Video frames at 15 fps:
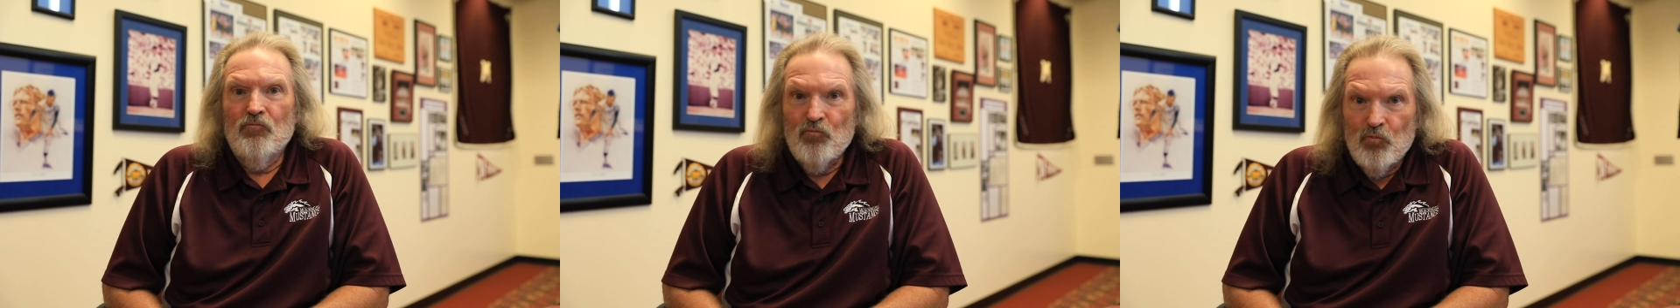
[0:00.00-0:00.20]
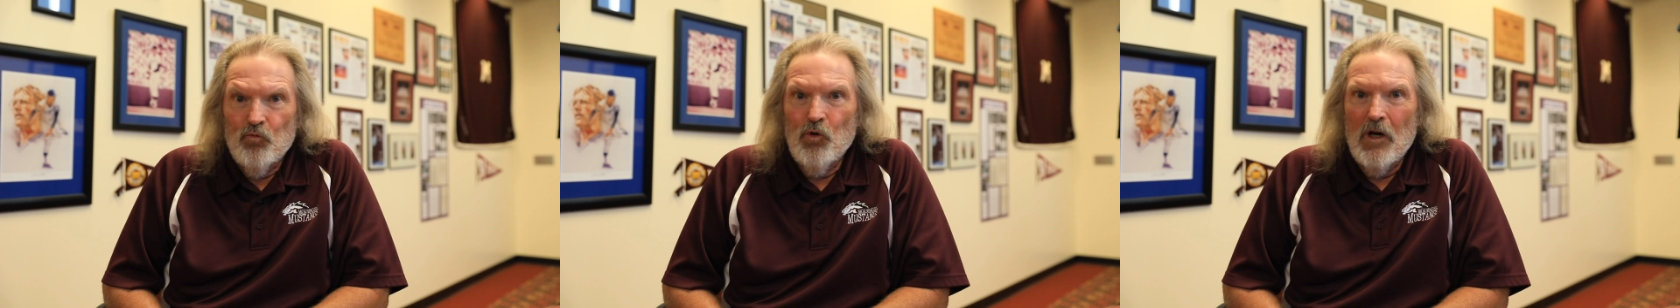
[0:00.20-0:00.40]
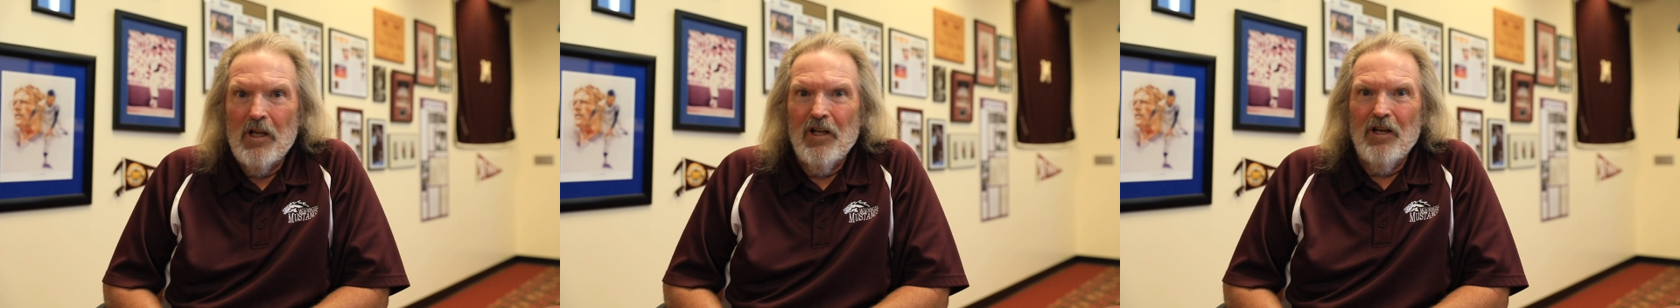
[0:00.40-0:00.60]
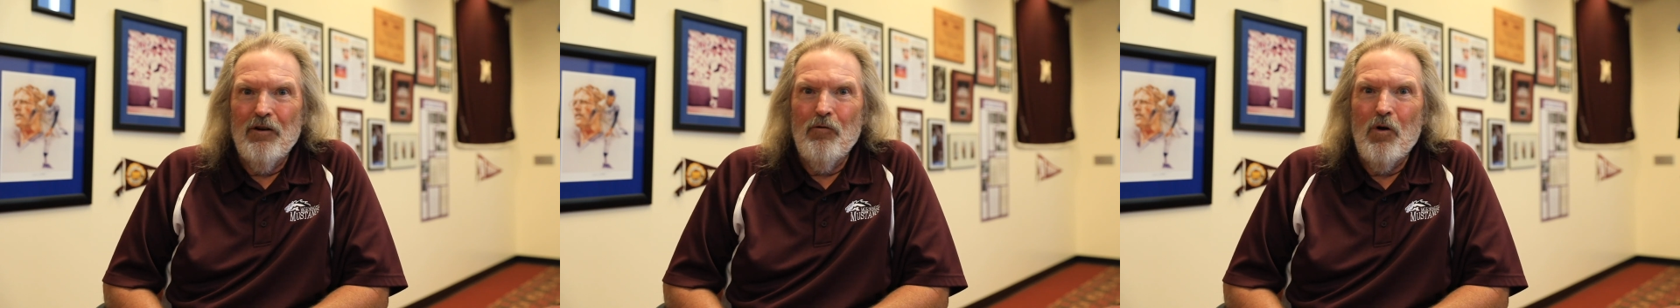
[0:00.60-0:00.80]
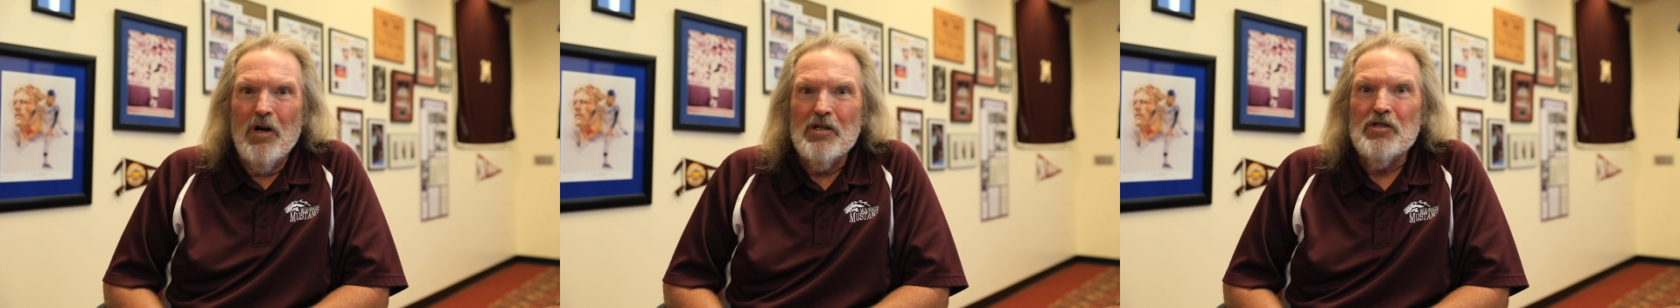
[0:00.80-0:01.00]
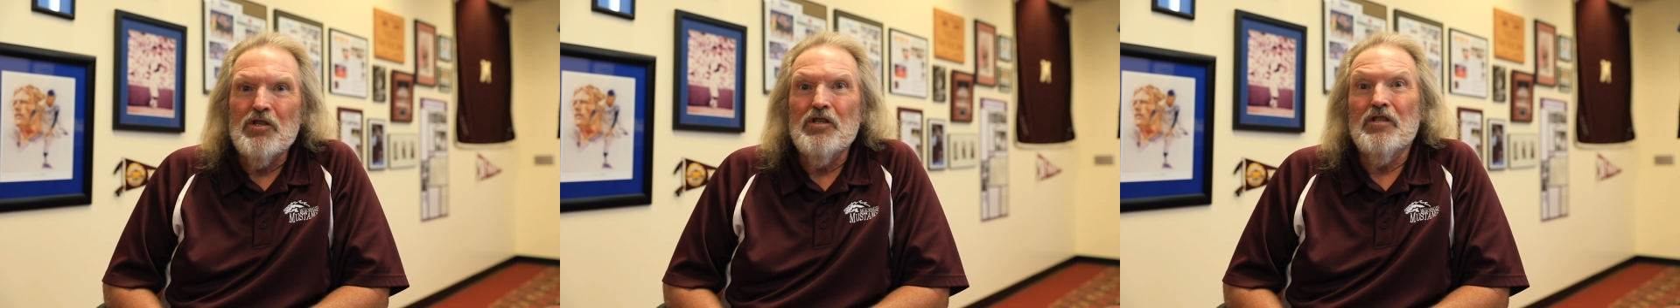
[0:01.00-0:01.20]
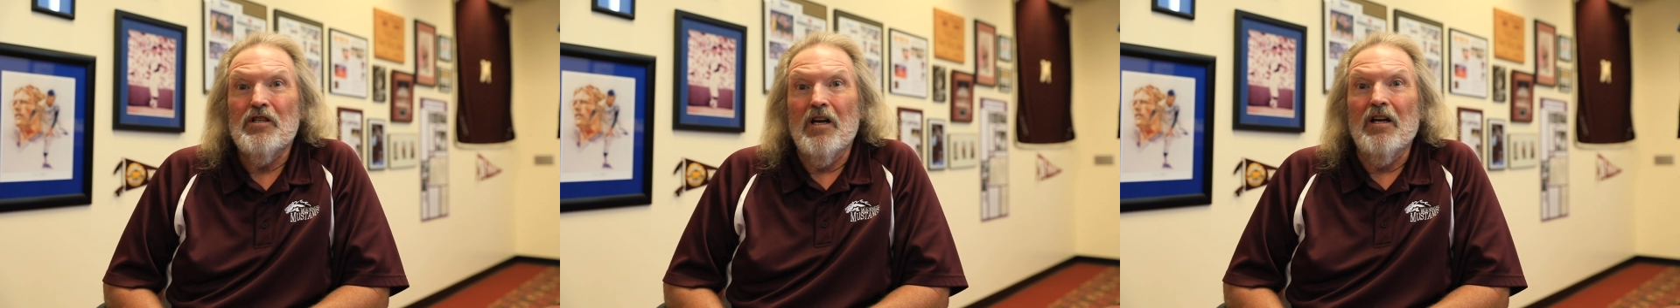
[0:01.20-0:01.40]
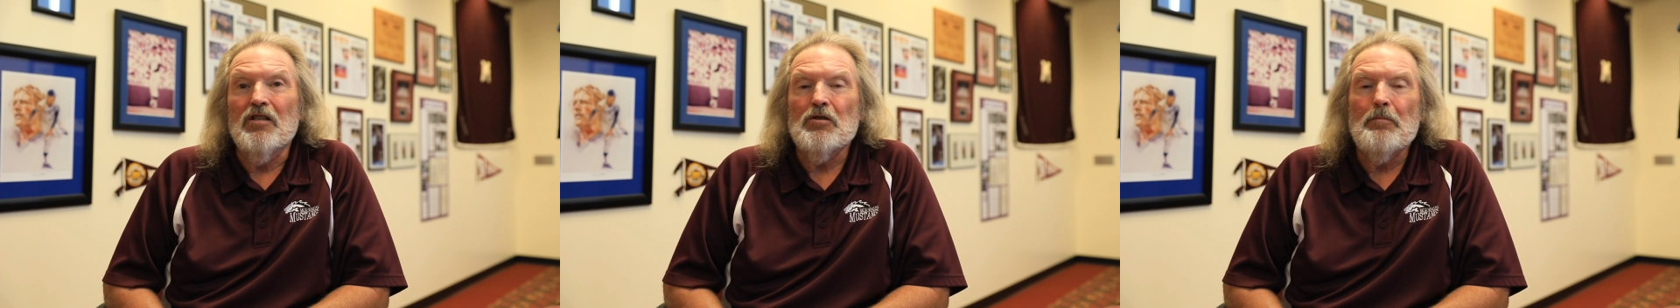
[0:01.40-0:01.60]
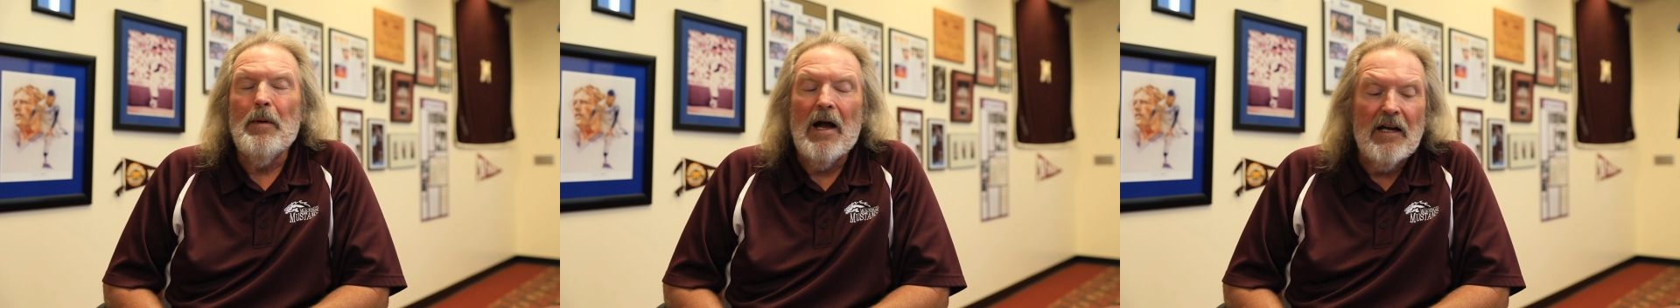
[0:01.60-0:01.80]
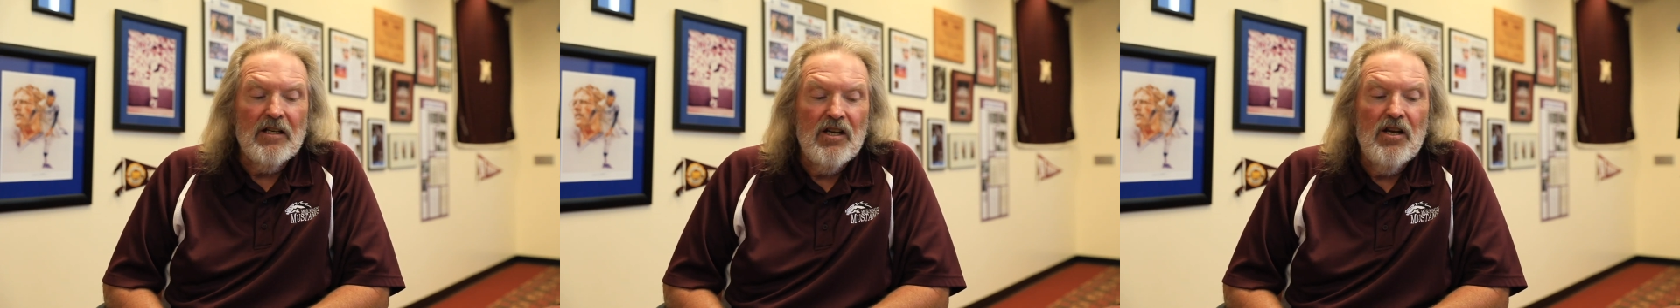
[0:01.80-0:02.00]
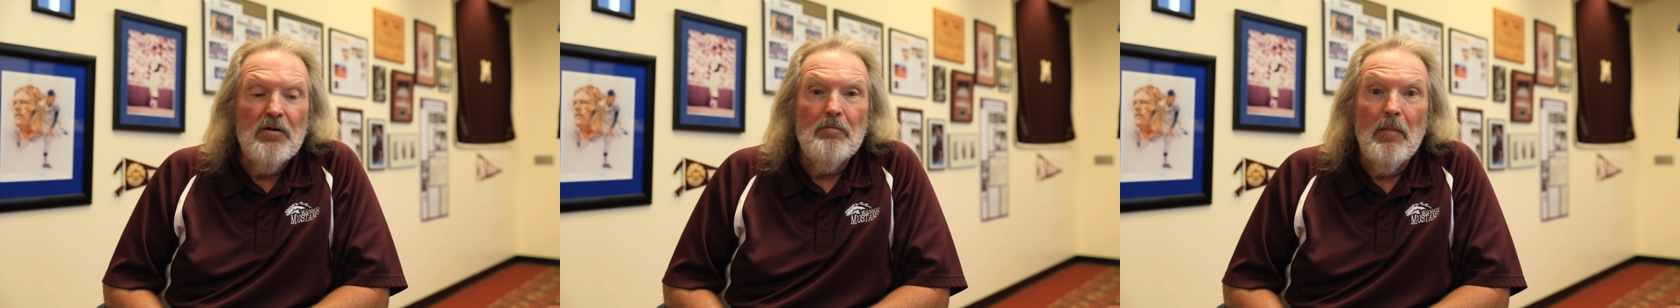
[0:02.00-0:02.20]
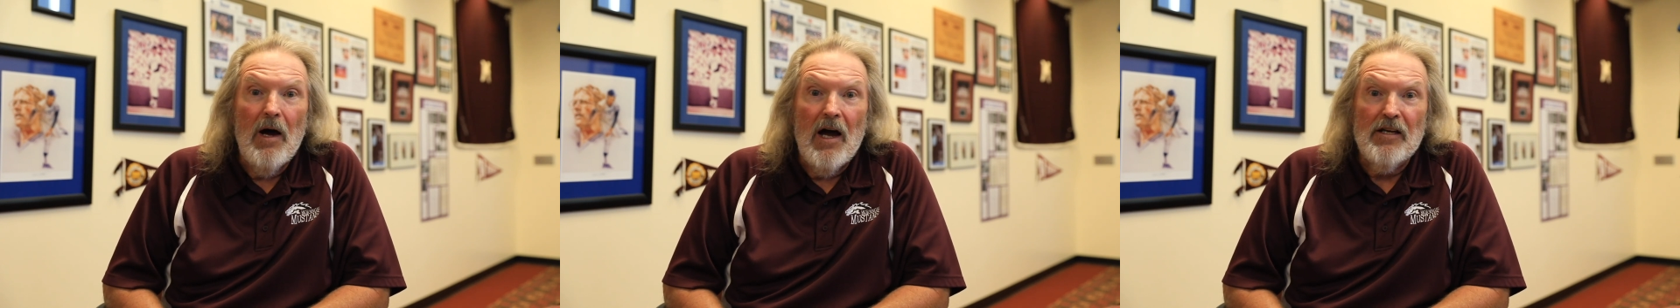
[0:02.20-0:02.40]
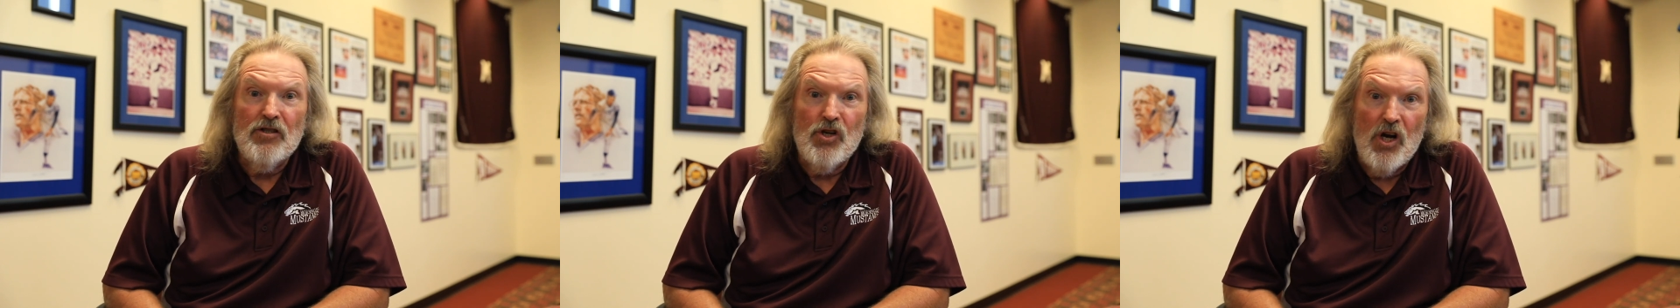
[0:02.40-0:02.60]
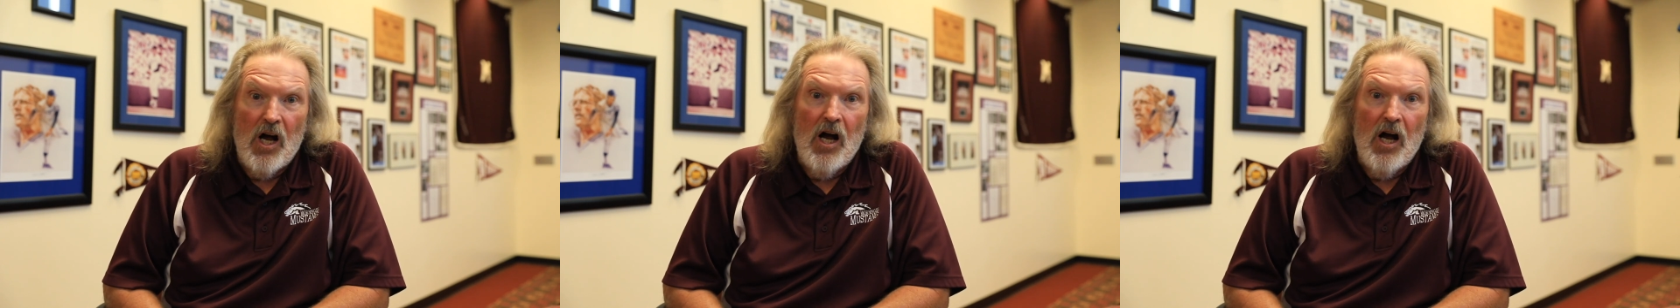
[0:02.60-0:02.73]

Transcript: really wasn't expecting much